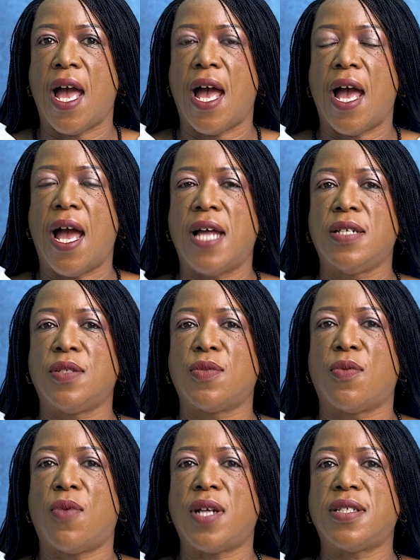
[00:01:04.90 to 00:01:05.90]
and
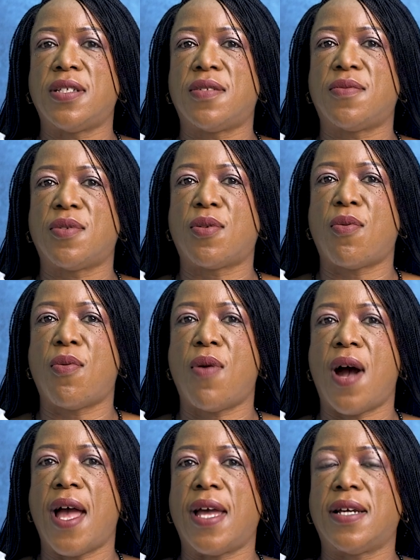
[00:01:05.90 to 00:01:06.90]
what is
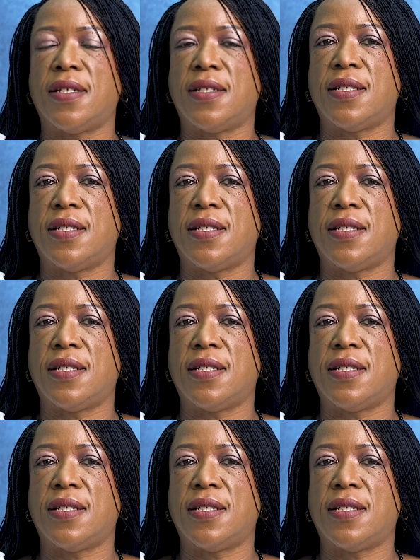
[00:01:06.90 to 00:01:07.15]
required